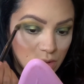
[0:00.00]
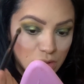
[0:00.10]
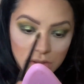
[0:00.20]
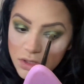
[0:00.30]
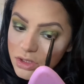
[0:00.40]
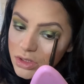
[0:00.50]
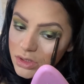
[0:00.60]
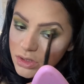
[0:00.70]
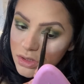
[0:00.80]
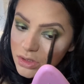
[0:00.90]

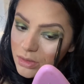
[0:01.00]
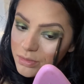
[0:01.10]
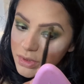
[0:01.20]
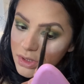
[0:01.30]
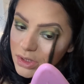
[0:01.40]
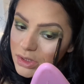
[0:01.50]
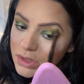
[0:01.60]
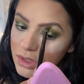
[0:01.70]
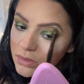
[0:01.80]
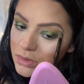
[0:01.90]
She's completely
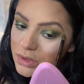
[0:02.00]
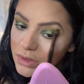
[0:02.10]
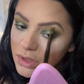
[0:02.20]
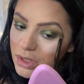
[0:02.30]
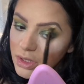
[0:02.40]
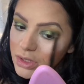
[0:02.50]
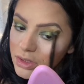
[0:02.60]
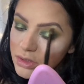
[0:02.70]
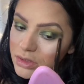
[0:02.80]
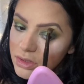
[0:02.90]
done with her
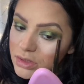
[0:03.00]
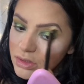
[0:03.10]
eyes.